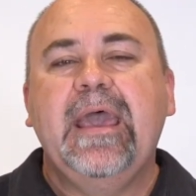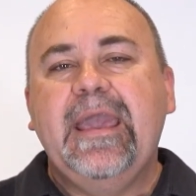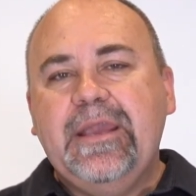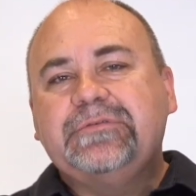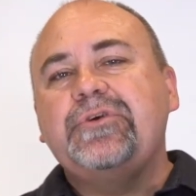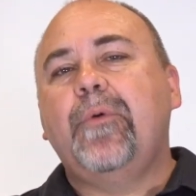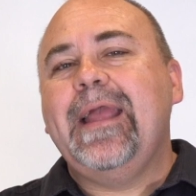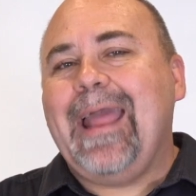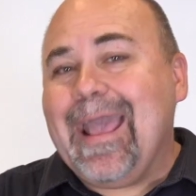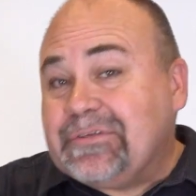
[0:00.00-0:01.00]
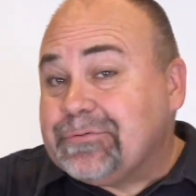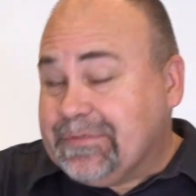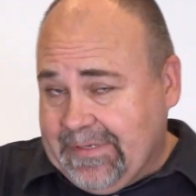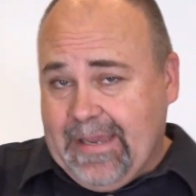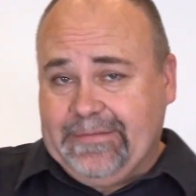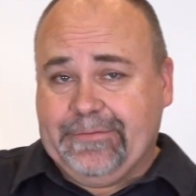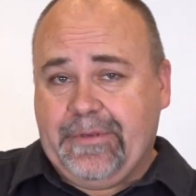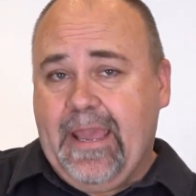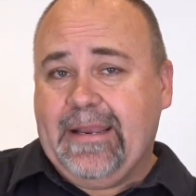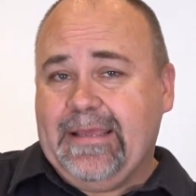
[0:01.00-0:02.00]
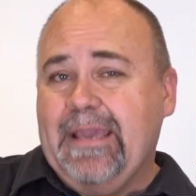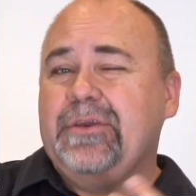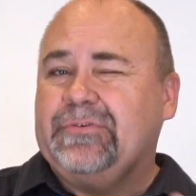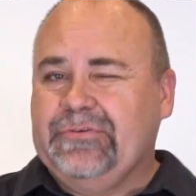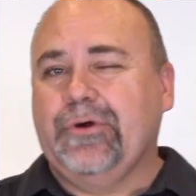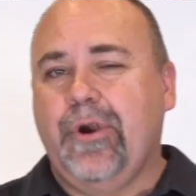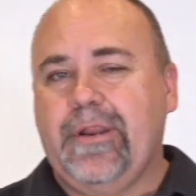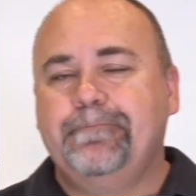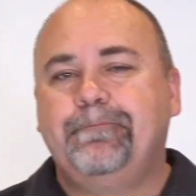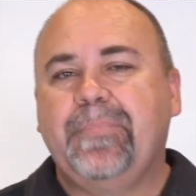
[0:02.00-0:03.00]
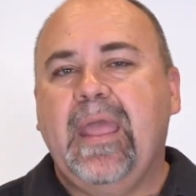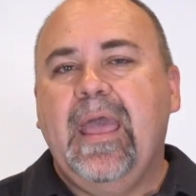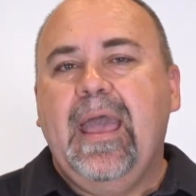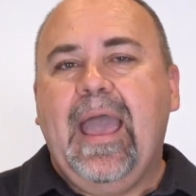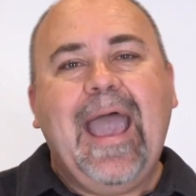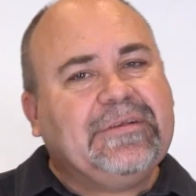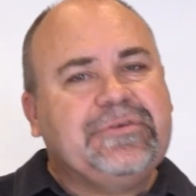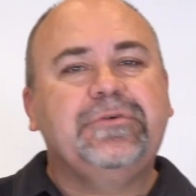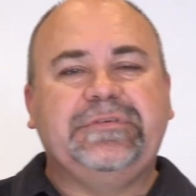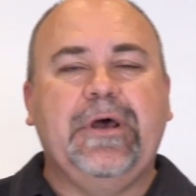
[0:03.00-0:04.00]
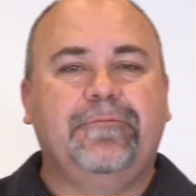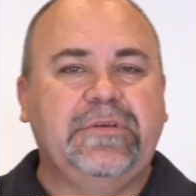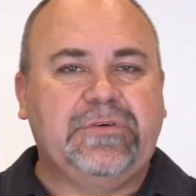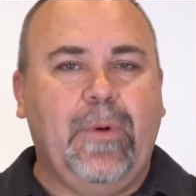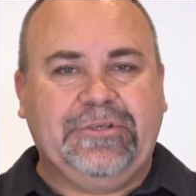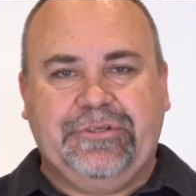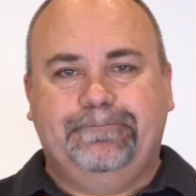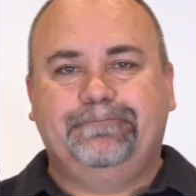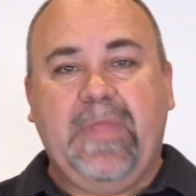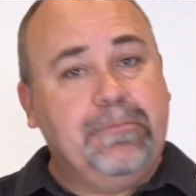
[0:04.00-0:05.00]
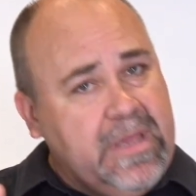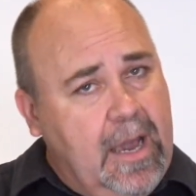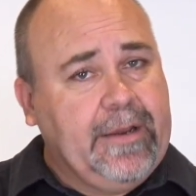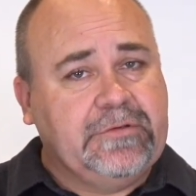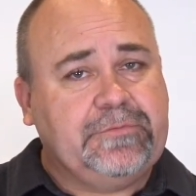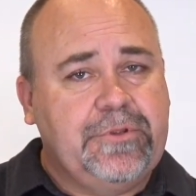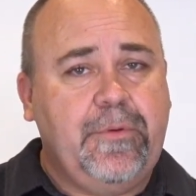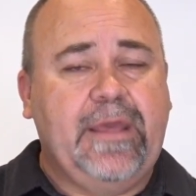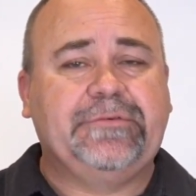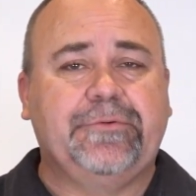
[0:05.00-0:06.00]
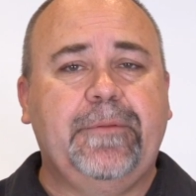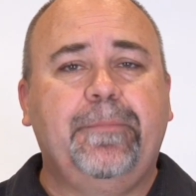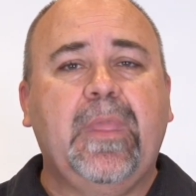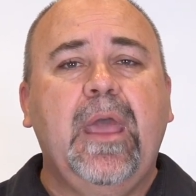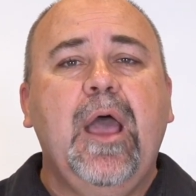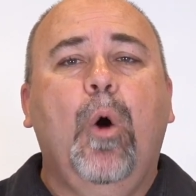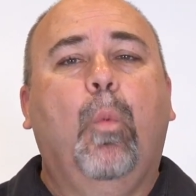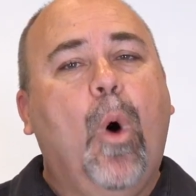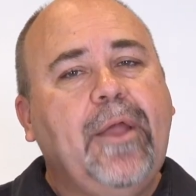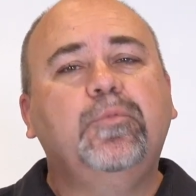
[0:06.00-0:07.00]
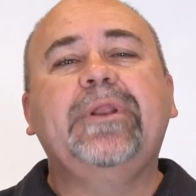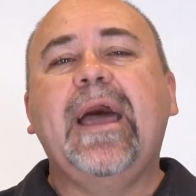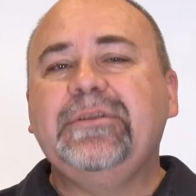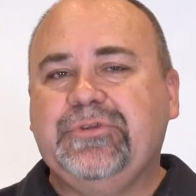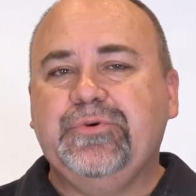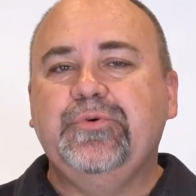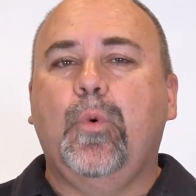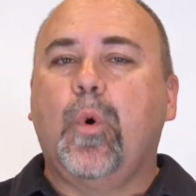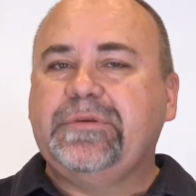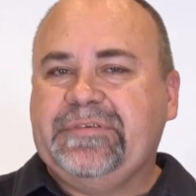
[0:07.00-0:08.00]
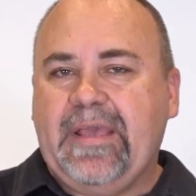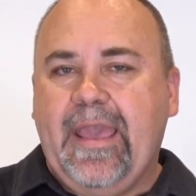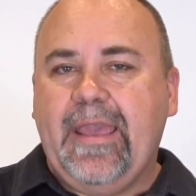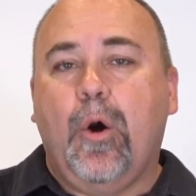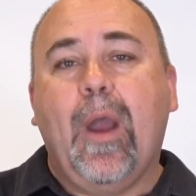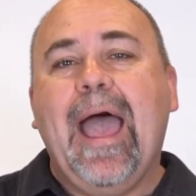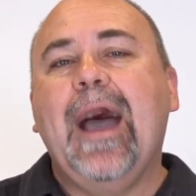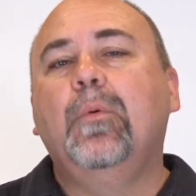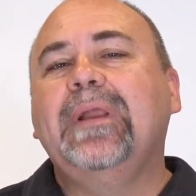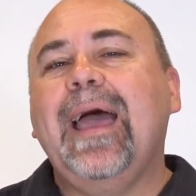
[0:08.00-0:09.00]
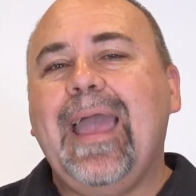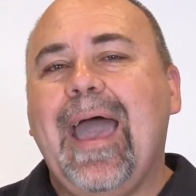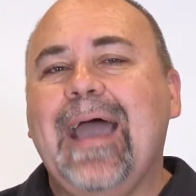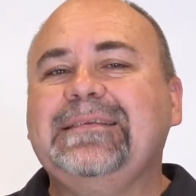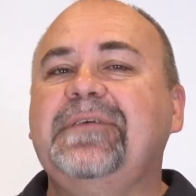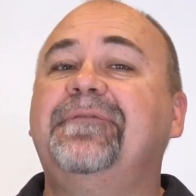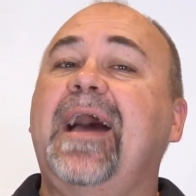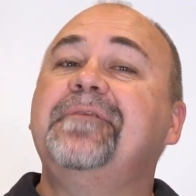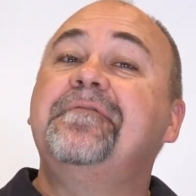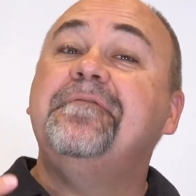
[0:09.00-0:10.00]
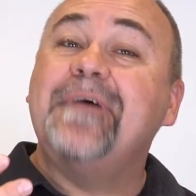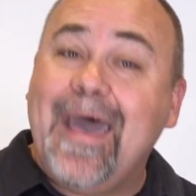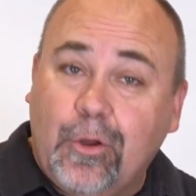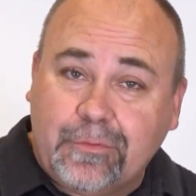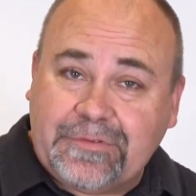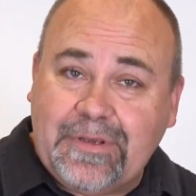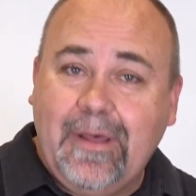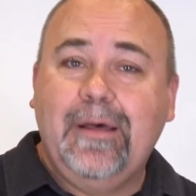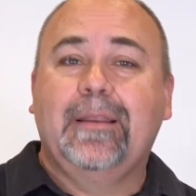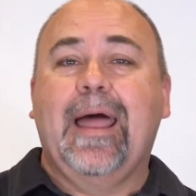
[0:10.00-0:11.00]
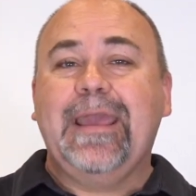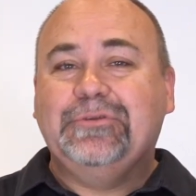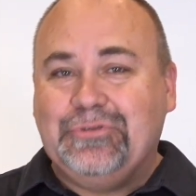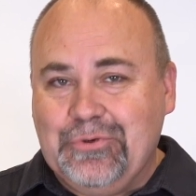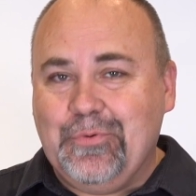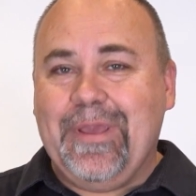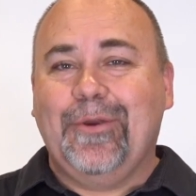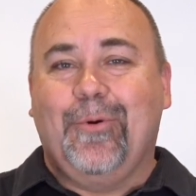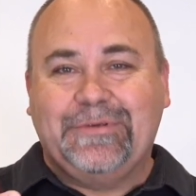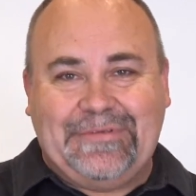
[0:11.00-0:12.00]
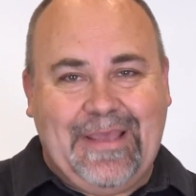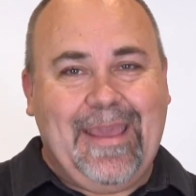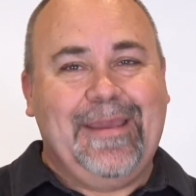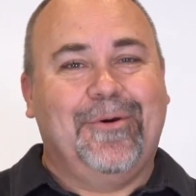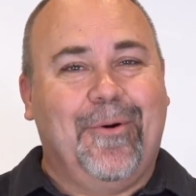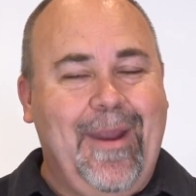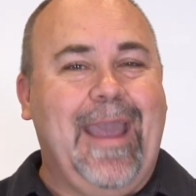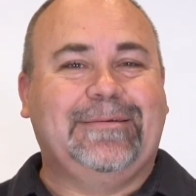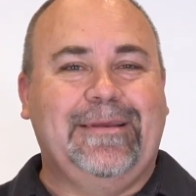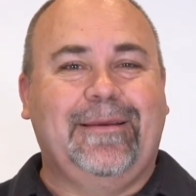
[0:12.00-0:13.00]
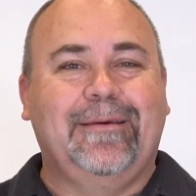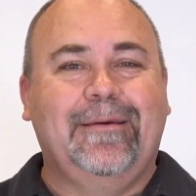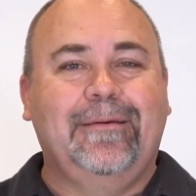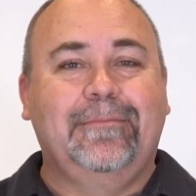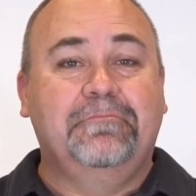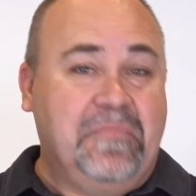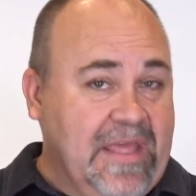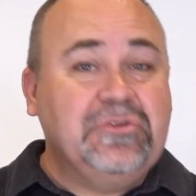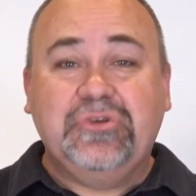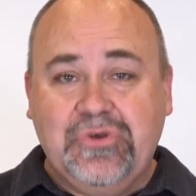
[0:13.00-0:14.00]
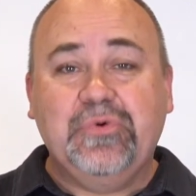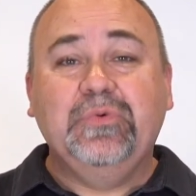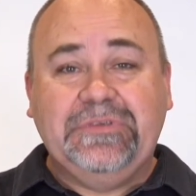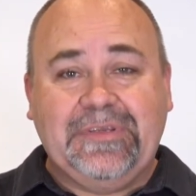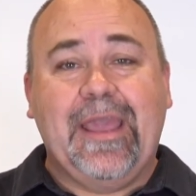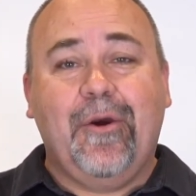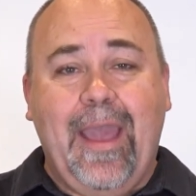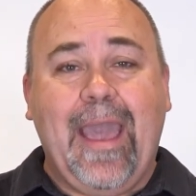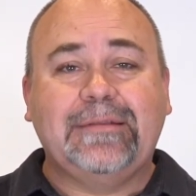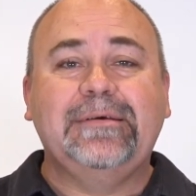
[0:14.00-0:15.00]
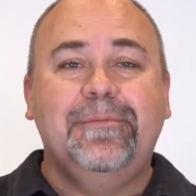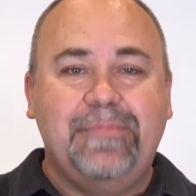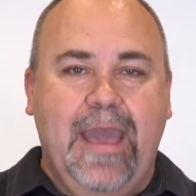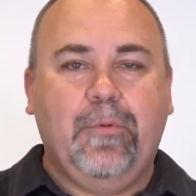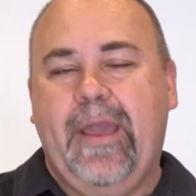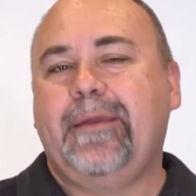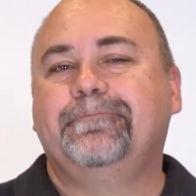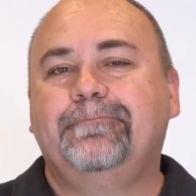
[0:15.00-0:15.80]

Here's a great exercise, okay, to get you started. Ask yourself this question, and be honest when you answer it. What would I do or say or how would I act if I felt like doing or saying or acting? Then do, say, or act that way.